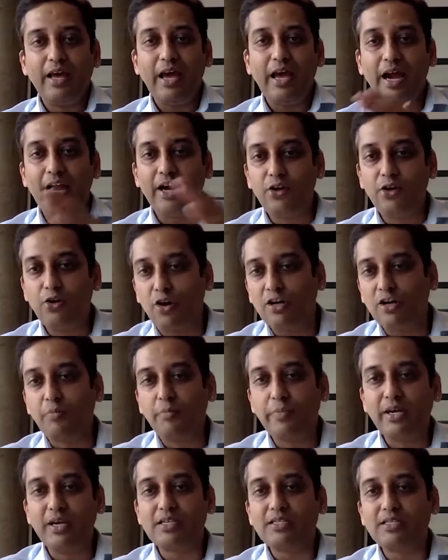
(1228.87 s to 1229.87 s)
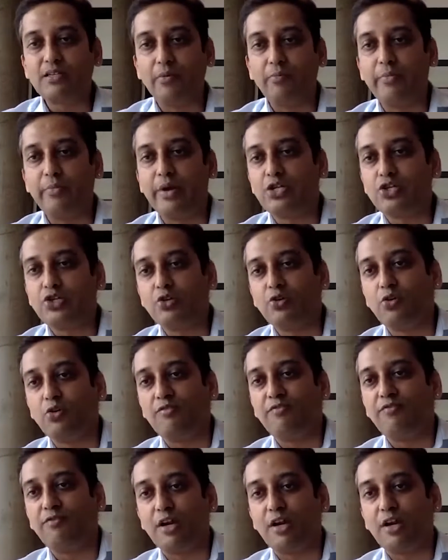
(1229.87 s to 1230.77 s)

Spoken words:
and not be a summation of